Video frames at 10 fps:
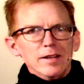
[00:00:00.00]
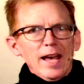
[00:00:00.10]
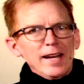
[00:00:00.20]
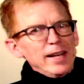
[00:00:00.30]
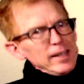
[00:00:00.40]

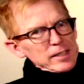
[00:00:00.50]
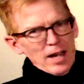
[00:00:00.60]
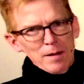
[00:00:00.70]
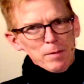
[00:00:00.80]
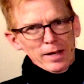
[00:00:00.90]
And in a
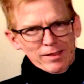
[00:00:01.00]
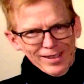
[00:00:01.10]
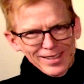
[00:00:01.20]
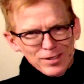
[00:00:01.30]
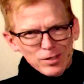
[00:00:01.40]
time like
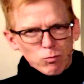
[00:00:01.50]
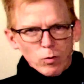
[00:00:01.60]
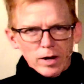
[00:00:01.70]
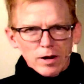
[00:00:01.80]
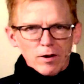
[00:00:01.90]
this,
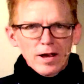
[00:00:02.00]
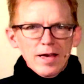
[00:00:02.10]
where